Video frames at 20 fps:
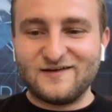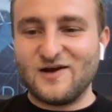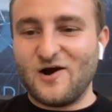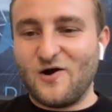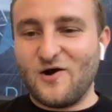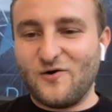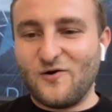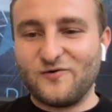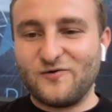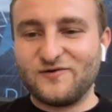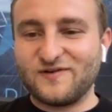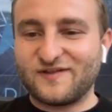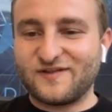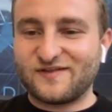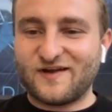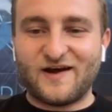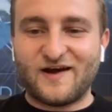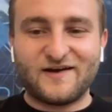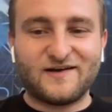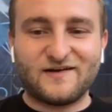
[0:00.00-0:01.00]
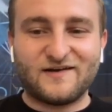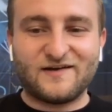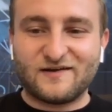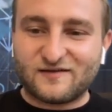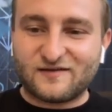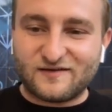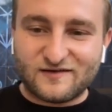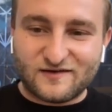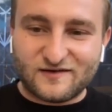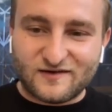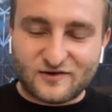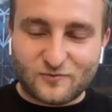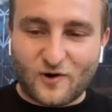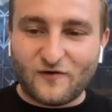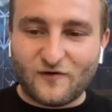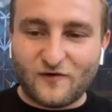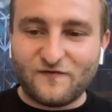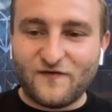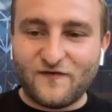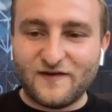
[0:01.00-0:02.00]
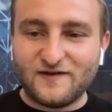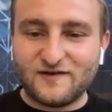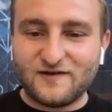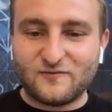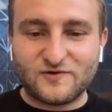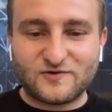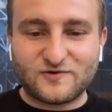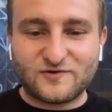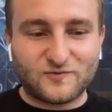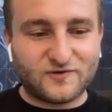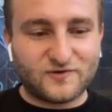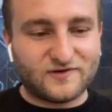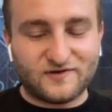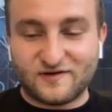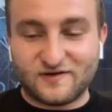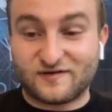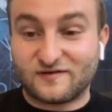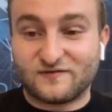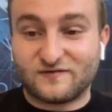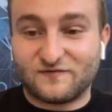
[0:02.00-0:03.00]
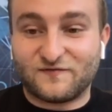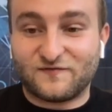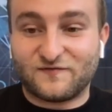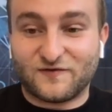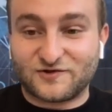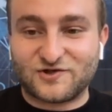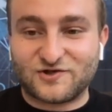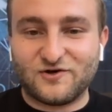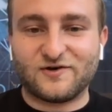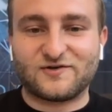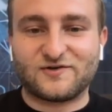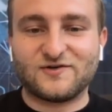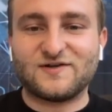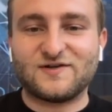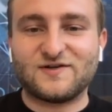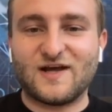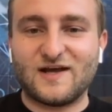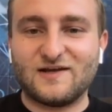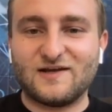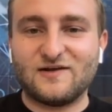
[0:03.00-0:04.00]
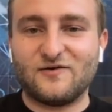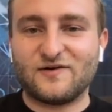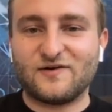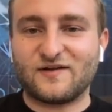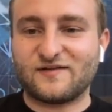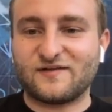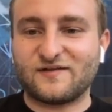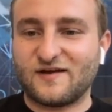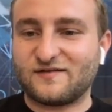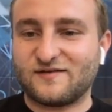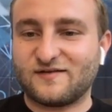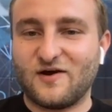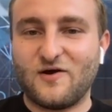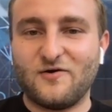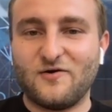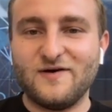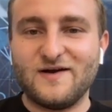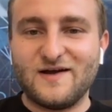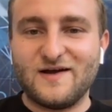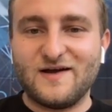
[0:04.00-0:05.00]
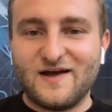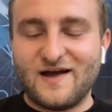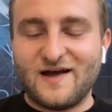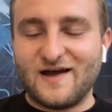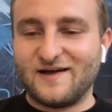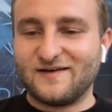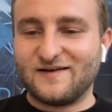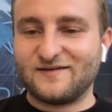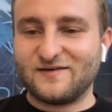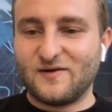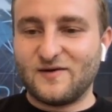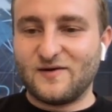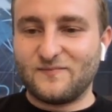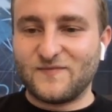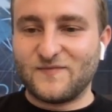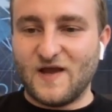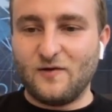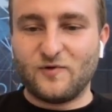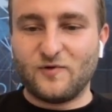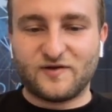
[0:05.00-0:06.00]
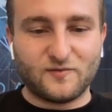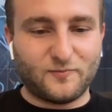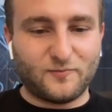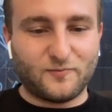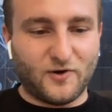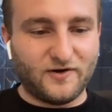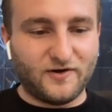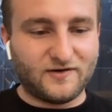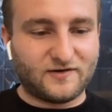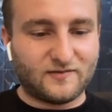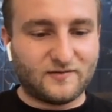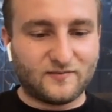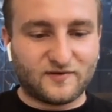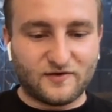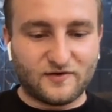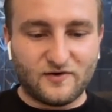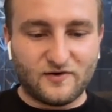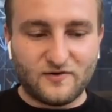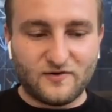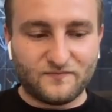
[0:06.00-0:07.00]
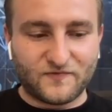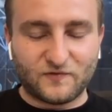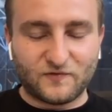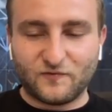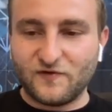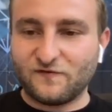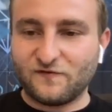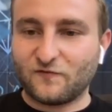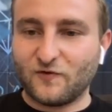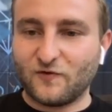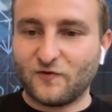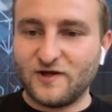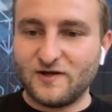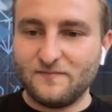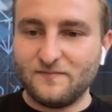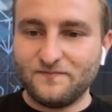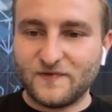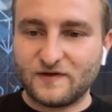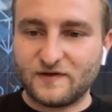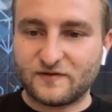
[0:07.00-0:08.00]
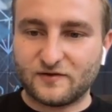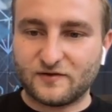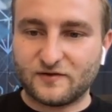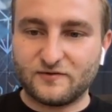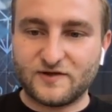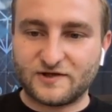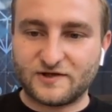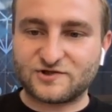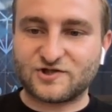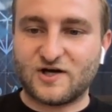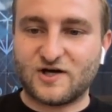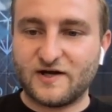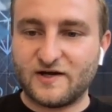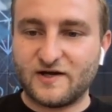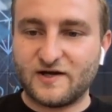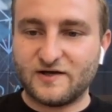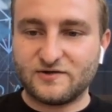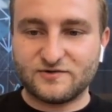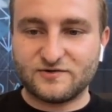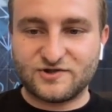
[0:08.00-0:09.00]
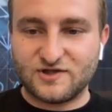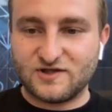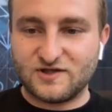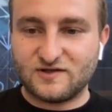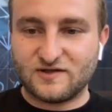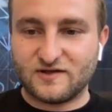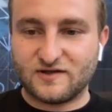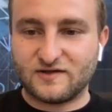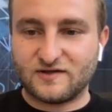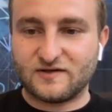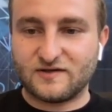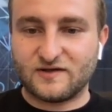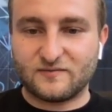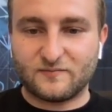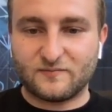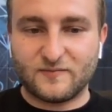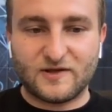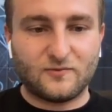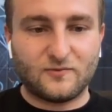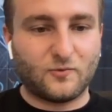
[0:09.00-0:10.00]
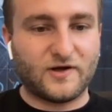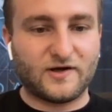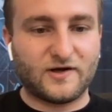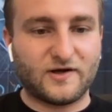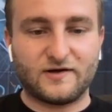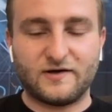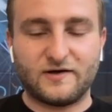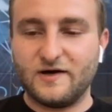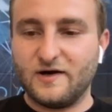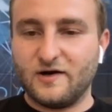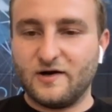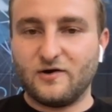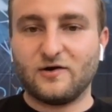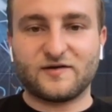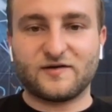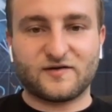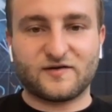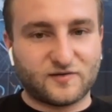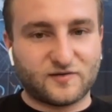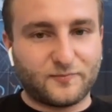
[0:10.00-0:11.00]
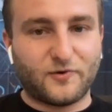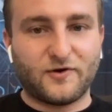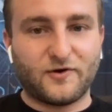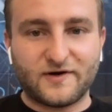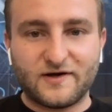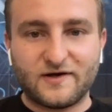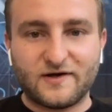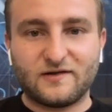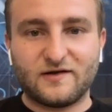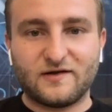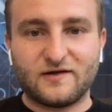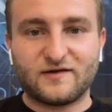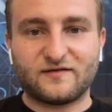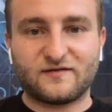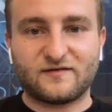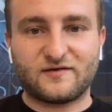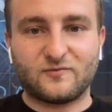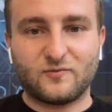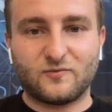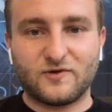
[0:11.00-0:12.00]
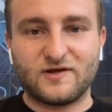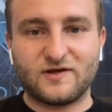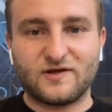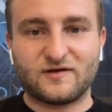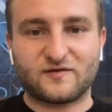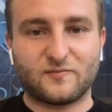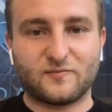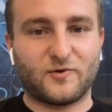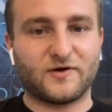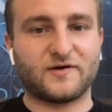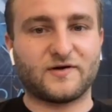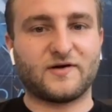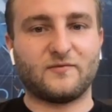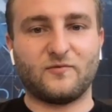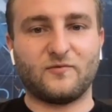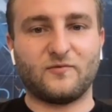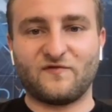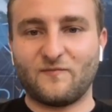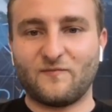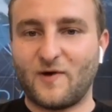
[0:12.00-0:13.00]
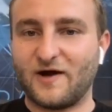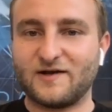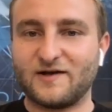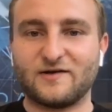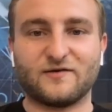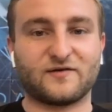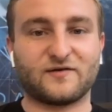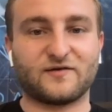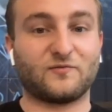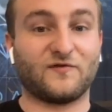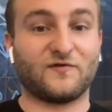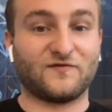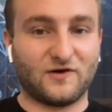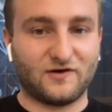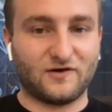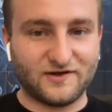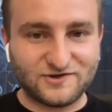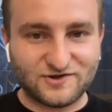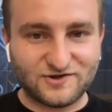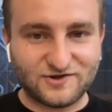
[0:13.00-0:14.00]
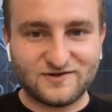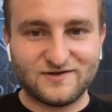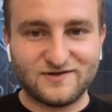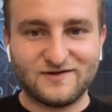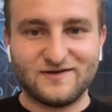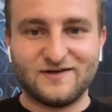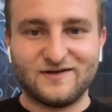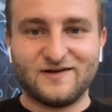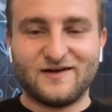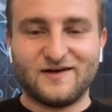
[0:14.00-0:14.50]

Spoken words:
he own started a crowdfunding, which is for sure today known as ICO. And we supported him. So we three, so Jan Schreier, Eugene, and me, we are early supporter in Lisk. We supported him with money and also with knowledge.